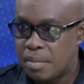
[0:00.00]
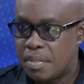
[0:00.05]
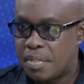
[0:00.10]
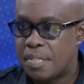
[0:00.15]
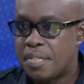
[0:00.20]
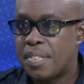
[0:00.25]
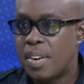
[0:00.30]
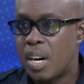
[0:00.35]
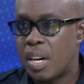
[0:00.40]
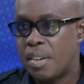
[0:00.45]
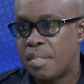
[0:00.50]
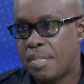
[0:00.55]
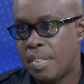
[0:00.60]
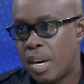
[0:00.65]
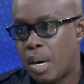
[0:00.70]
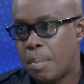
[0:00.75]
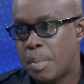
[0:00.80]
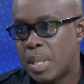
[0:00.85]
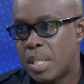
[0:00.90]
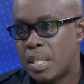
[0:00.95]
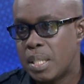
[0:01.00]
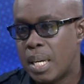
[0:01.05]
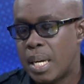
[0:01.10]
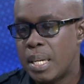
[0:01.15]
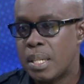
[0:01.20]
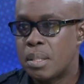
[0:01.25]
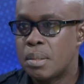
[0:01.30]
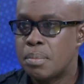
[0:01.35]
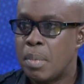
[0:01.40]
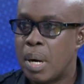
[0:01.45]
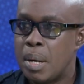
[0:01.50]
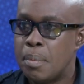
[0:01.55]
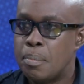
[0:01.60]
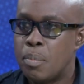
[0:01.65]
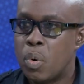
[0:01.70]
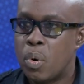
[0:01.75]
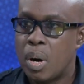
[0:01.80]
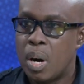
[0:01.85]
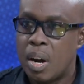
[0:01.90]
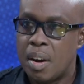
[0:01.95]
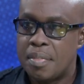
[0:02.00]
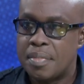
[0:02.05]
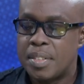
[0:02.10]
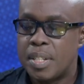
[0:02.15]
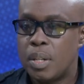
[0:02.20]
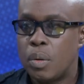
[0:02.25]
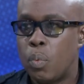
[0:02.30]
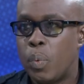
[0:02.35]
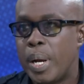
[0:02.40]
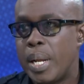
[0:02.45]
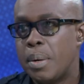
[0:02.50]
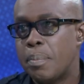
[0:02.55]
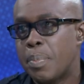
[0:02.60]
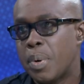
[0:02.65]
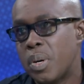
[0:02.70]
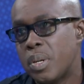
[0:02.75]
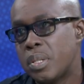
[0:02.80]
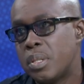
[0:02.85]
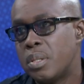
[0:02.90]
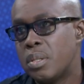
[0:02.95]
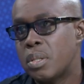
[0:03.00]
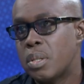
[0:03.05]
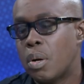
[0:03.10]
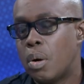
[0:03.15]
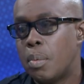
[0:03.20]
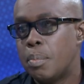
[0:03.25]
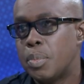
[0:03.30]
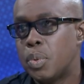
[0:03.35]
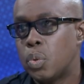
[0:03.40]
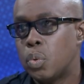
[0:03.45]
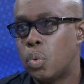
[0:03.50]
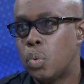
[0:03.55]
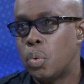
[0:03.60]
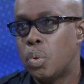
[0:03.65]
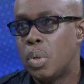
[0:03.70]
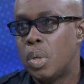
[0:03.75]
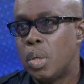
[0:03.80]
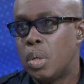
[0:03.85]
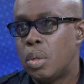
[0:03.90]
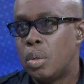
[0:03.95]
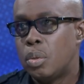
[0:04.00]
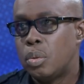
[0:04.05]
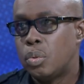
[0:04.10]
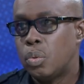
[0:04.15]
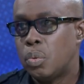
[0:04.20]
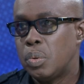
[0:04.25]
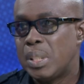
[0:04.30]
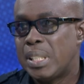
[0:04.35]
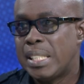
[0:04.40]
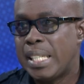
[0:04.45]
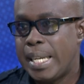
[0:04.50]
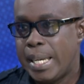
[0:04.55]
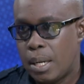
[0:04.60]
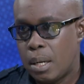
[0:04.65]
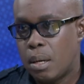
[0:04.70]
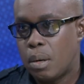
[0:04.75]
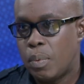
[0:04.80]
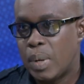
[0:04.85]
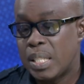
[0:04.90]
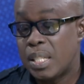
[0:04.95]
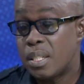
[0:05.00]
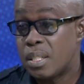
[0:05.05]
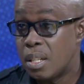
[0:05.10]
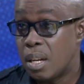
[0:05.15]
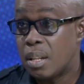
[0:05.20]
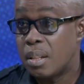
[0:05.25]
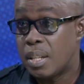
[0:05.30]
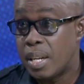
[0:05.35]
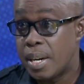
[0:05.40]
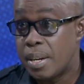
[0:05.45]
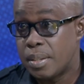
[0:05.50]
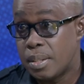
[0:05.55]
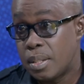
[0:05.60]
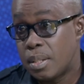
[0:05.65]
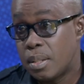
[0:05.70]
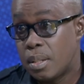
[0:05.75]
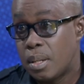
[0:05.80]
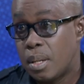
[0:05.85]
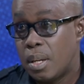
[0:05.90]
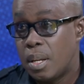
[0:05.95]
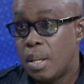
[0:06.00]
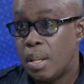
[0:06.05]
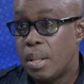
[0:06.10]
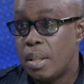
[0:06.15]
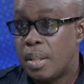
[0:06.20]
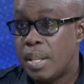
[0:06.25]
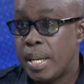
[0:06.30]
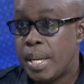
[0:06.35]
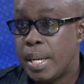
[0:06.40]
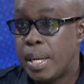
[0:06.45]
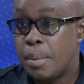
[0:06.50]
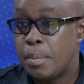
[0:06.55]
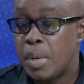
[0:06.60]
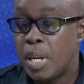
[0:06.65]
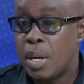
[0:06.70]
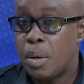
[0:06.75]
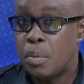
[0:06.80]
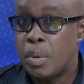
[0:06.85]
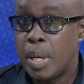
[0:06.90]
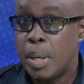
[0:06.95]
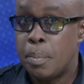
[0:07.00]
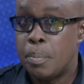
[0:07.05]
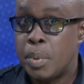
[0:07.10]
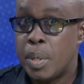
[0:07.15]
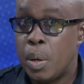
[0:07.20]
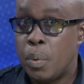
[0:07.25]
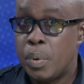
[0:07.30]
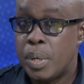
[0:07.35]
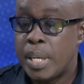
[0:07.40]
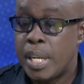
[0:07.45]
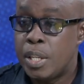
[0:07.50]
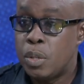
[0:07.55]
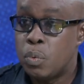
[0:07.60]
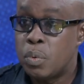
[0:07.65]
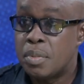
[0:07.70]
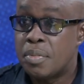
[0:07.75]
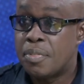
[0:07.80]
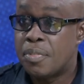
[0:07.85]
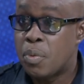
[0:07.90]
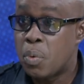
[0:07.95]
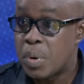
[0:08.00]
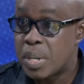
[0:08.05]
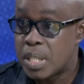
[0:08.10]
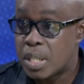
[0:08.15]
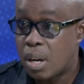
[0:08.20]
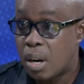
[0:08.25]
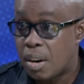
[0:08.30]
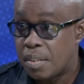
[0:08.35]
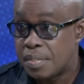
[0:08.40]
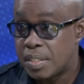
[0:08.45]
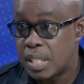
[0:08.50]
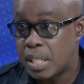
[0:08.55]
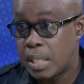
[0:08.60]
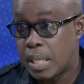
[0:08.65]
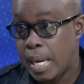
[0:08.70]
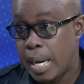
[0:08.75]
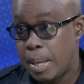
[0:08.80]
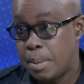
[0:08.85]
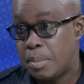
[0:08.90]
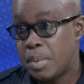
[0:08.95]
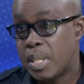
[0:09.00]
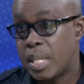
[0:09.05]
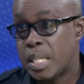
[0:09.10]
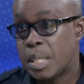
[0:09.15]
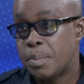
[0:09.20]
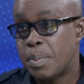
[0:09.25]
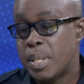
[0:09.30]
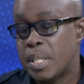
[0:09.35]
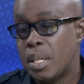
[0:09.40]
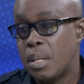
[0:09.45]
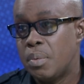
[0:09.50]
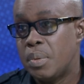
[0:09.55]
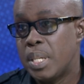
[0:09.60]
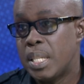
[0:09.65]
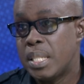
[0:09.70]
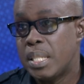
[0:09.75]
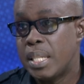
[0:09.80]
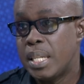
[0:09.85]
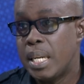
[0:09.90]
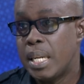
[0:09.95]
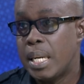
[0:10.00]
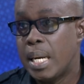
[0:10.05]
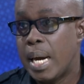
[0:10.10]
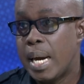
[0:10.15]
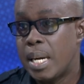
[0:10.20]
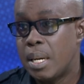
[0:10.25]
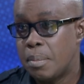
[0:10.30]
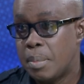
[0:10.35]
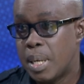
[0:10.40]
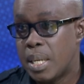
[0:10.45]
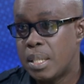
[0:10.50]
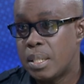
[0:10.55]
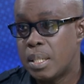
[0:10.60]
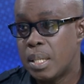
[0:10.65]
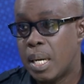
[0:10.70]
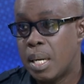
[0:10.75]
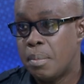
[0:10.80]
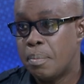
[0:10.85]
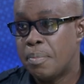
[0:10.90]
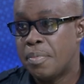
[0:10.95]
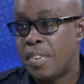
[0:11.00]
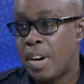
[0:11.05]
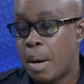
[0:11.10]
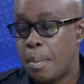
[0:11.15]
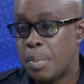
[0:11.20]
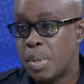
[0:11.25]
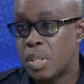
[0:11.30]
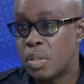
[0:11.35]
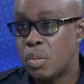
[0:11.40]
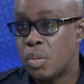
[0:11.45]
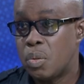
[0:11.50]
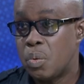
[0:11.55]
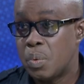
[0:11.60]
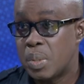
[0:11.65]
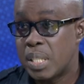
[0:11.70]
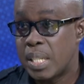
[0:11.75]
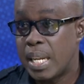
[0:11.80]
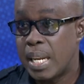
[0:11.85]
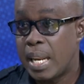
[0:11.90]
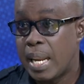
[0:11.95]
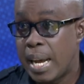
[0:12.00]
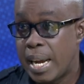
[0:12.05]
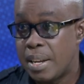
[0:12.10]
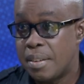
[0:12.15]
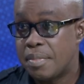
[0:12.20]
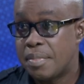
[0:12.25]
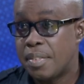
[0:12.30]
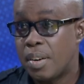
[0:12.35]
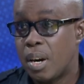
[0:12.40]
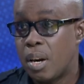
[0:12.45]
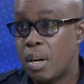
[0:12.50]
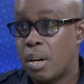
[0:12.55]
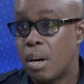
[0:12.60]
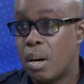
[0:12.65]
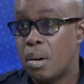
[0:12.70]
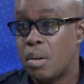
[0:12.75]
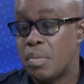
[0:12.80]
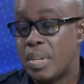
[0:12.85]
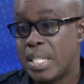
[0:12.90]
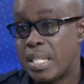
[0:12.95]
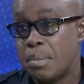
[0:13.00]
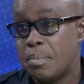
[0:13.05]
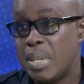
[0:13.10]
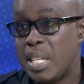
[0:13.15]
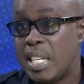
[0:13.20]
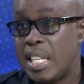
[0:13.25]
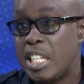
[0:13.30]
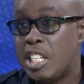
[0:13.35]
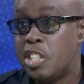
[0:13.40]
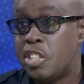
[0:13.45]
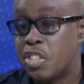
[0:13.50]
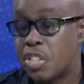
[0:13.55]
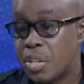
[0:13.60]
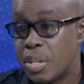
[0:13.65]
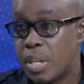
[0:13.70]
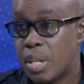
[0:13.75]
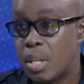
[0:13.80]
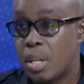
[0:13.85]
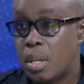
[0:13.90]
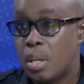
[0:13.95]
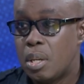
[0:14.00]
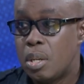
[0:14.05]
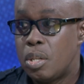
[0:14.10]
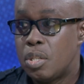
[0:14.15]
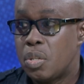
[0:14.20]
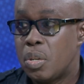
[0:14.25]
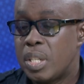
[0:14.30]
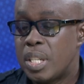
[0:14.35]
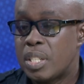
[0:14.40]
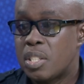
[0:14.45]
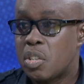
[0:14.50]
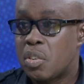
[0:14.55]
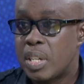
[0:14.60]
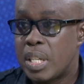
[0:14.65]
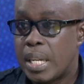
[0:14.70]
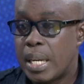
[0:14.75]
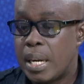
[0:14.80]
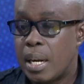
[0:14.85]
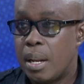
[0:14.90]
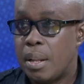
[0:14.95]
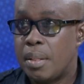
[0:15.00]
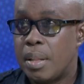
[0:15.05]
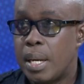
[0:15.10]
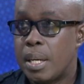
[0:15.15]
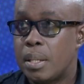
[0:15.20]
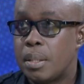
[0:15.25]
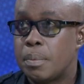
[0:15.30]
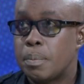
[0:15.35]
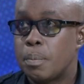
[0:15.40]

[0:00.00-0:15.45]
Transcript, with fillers: for the farmers and, yeah. and more often when persons come to to take what is not theirs they, they, they, they, they use force oftentimes, especially when they're stealing animals. And mm -hmm. farmers could lose their life or, or risk being injured. So it is critical that